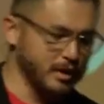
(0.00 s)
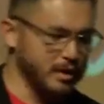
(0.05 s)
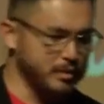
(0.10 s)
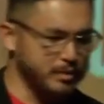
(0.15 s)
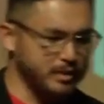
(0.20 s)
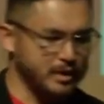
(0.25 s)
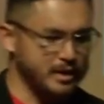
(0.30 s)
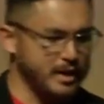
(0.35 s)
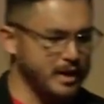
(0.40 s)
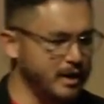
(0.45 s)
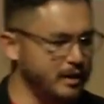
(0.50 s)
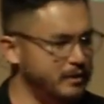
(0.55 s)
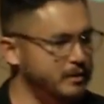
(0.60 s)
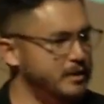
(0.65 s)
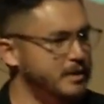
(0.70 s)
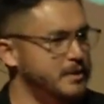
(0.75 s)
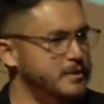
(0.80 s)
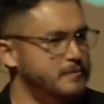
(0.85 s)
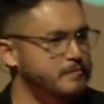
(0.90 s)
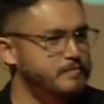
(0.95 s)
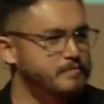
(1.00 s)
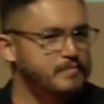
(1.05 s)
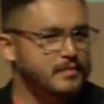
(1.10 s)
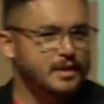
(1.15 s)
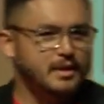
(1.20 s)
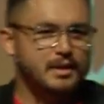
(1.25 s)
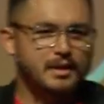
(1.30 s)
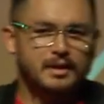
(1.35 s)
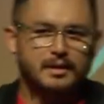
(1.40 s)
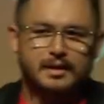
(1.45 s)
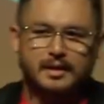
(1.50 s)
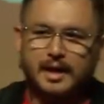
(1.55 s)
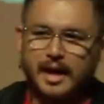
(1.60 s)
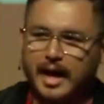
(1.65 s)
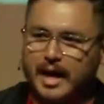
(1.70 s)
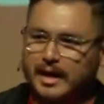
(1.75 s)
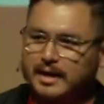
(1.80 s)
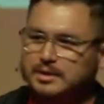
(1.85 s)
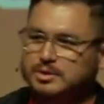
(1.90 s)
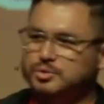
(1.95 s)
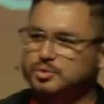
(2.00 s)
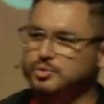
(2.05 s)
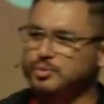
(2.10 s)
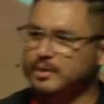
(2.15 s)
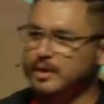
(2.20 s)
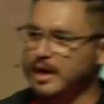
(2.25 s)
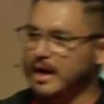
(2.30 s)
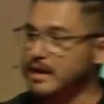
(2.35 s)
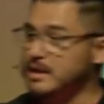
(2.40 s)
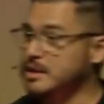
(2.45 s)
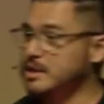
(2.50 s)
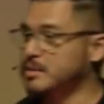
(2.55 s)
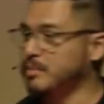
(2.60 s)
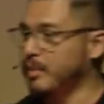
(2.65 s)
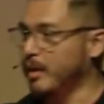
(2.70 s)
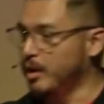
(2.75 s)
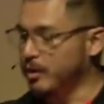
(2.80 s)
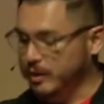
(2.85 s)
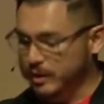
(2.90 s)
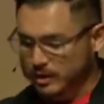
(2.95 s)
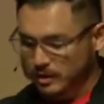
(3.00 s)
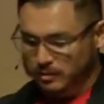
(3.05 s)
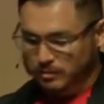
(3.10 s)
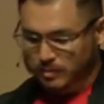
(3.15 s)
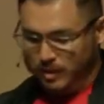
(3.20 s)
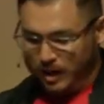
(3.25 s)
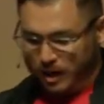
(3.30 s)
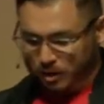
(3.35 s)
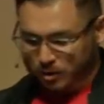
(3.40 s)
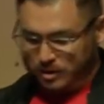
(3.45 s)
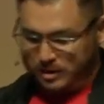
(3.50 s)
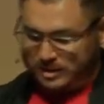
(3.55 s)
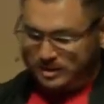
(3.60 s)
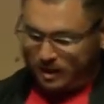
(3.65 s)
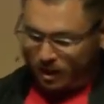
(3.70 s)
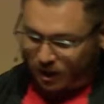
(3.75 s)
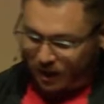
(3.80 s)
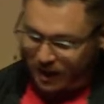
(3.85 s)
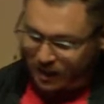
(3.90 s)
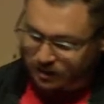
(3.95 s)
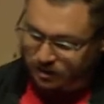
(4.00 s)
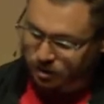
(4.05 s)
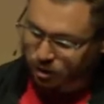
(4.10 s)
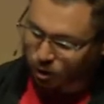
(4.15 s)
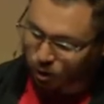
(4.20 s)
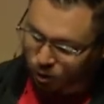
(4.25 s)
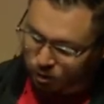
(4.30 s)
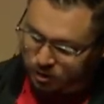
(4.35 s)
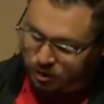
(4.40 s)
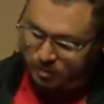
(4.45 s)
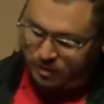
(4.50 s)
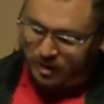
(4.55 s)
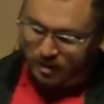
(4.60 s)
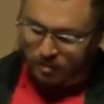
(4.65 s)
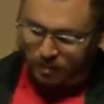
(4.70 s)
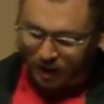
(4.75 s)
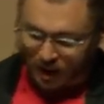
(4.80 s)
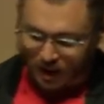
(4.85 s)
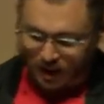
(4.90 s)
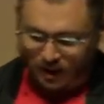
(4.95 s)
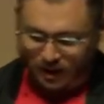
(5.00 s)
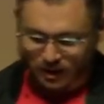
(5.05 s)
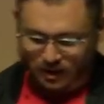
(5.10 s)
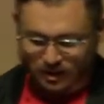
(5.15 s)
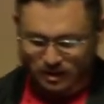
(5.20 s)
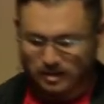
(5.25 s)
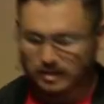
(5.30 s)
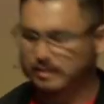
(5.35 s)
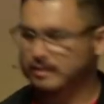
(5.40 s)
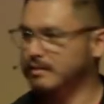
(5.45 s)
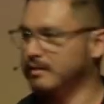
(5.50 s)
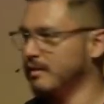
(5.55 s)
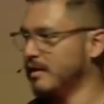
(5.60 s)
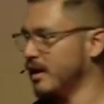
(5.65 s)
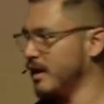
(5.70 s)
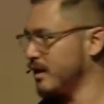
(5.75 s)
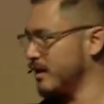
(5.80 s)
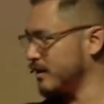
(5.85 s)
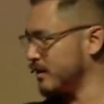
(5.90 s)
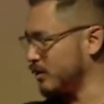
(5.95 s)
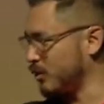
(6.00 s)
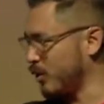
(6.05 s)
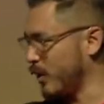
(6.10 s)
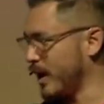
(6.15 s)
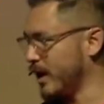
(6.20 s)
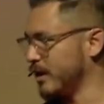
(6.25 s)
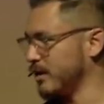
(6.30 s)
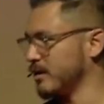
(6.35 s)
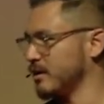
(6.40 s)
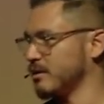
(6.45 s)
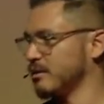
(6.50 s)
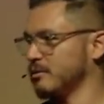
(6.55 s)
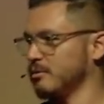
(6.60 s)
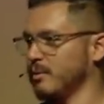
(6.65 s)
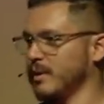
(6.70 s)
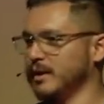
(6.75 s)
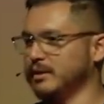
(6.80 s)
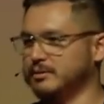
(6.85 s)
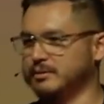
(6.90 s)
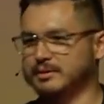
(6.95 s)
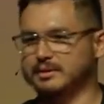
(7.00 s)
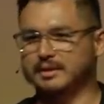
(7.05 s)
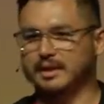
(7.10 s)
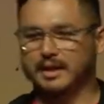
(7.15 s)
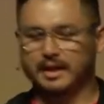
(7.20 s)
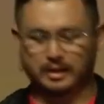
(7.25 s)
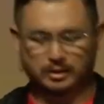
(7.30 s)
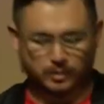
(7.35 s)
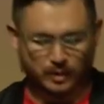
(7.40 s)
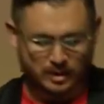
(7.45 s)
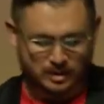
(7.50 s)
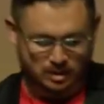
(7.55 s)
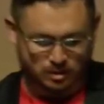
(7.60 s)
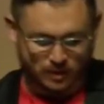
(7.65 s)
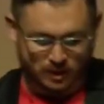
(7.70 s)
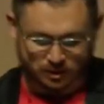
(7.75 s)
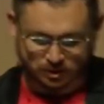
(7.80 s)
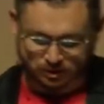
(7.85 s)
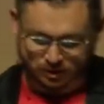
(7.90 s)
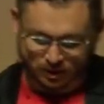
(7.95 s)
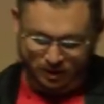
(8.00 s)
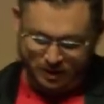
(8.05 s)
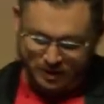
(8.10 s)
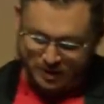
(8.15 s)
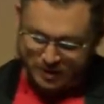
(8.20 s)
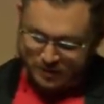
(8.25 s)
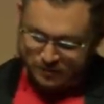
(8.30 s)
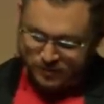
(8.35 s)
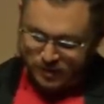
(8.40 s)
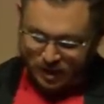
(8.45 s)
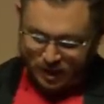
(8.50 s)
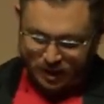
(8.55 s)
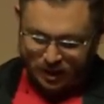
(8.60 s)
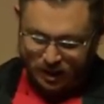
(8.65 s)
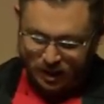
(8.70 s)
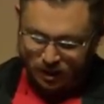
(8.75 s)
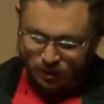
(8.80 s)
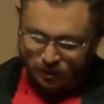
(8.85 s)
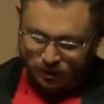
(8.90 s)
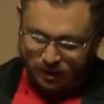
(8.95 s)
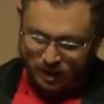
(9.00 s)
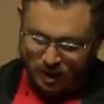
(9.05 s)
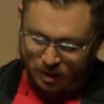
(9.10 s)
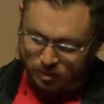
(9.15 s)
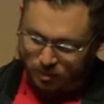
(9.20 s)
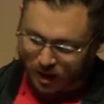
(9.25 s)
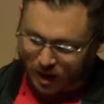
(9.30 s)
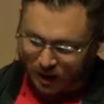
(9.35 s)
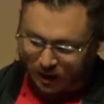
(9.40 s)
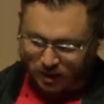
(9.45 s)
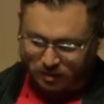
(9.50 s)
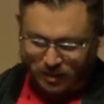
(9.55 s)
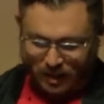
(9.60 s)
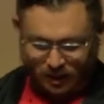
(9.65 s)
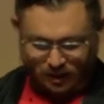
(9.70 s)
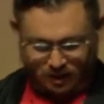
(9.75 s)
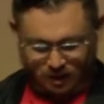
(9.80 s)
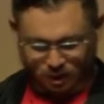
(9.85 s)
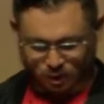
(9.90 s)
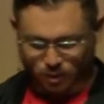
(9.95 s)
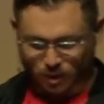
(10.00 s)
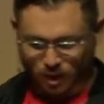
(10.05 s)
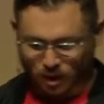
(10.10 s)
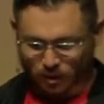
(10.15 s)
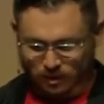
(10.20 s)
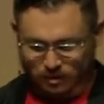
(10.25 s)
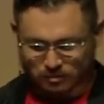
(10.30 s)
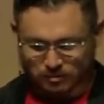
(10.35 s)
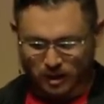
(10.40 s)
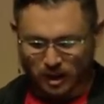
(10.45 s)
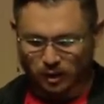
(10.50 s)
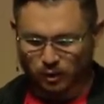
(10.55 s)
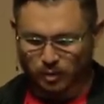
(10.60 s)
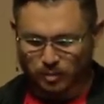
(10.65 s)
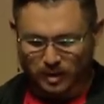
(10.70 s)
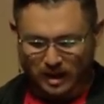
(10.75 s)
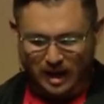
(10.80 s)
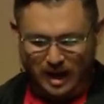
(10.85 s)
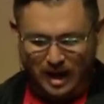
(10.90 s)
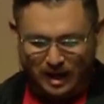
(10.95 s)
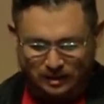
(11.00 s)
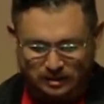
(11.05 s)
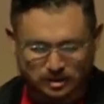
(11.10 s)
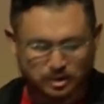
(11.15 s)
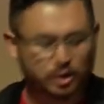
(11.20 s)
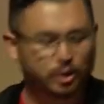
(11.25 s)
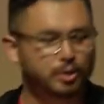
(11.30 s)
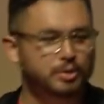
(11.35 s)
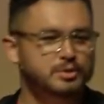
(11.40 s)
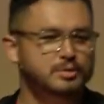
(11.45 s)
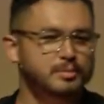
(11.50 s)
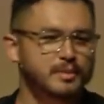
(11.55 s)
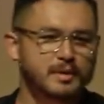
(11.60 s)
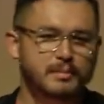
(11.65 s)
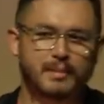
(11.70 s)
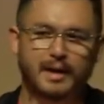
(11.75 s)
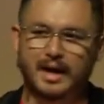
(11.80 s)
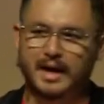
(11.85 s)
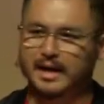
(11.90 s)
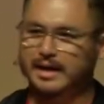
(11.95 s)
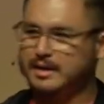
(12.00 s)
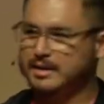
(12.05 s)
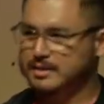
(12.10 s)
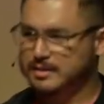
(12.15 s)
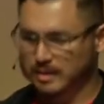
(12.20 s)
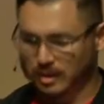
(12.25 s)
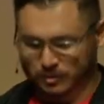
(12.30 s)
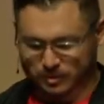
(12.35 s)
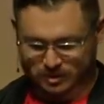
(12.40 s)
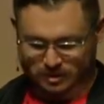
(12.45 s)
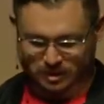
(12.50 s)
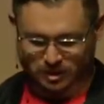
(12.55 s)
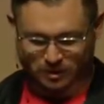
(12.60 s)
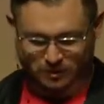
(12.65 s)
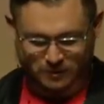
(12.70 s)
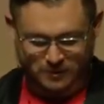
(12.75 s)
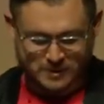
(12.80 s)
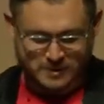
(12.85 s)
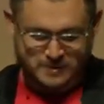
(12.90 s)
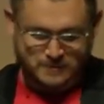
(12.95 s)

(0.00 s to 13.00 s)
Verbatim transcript: put down as spoken by or as told to me by the waiter or waitress at XYZ restaurant. And then he would keep writing, make another quote, and follow up by as told to me by so-and-so.